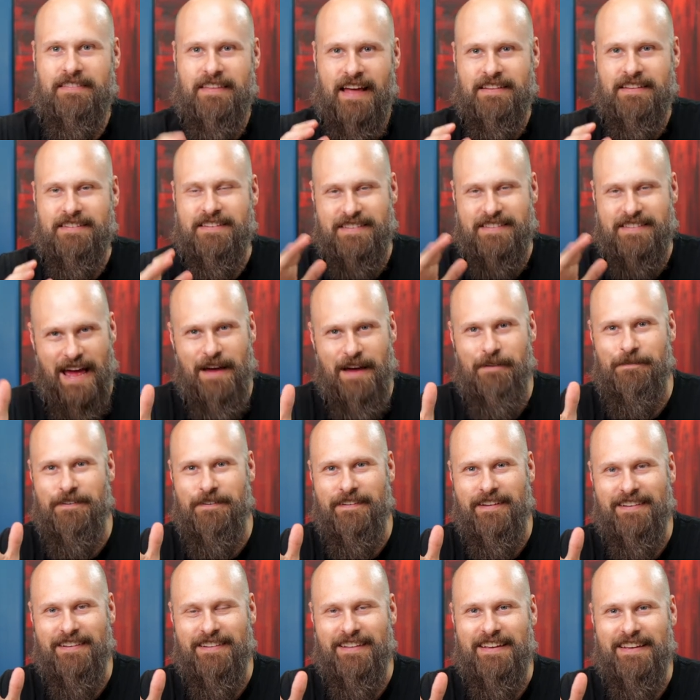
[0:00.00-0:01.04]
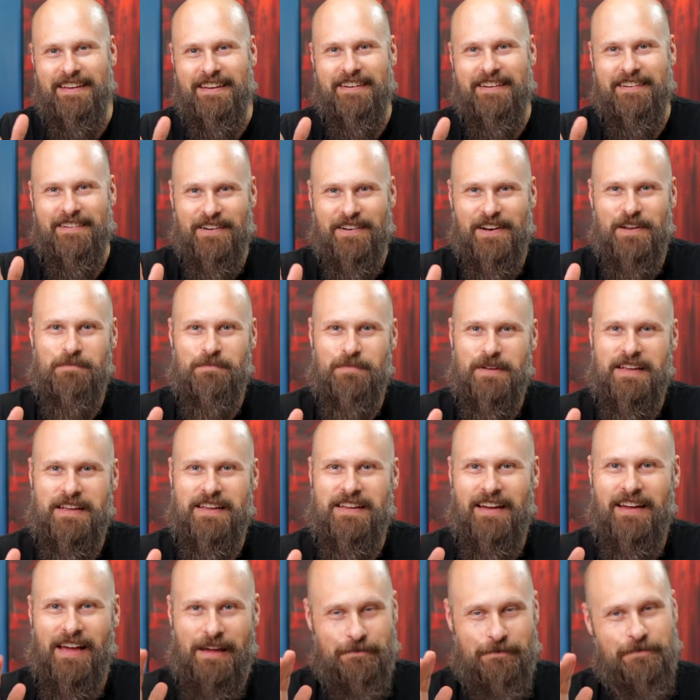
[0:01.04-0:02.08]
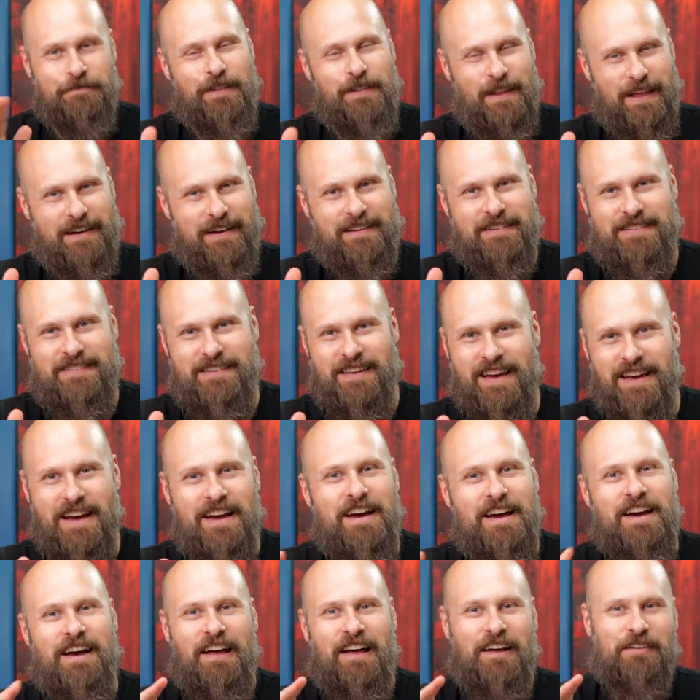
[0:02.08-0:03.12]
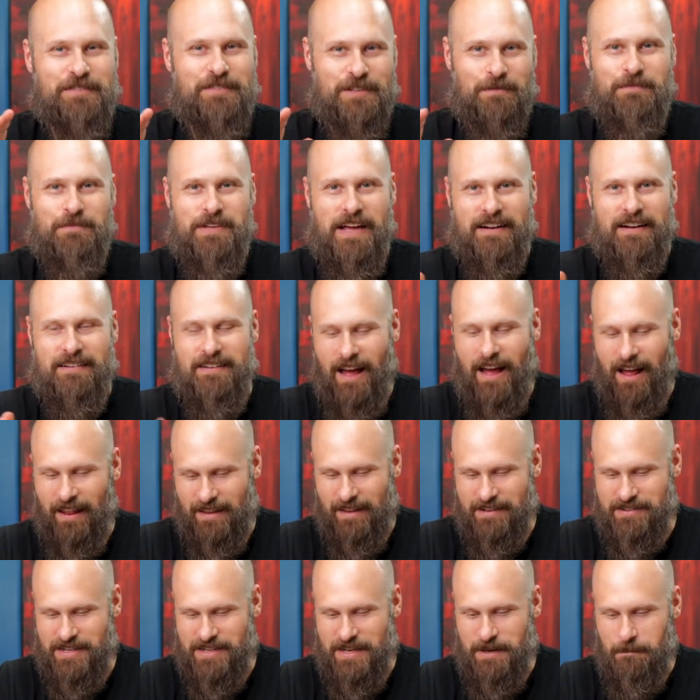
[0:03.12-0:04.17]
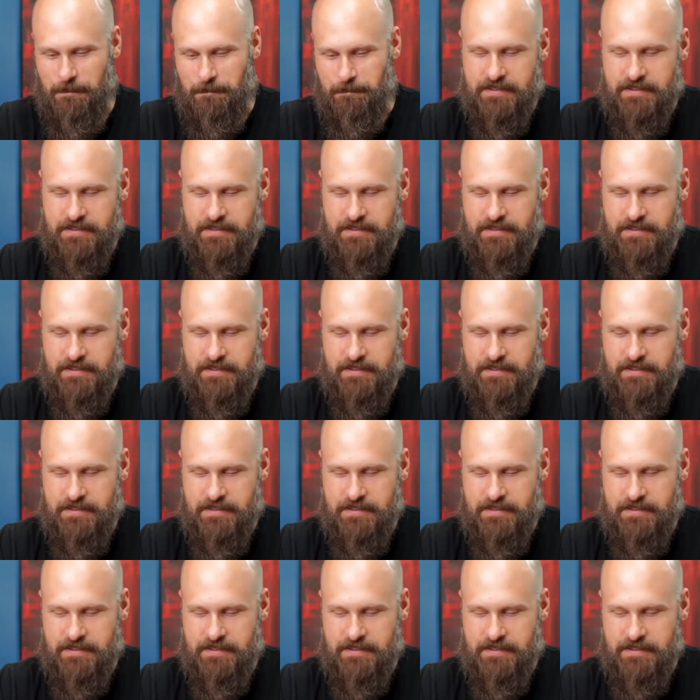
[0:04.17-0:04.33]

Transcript: that's definitely going to be a flex of some technology.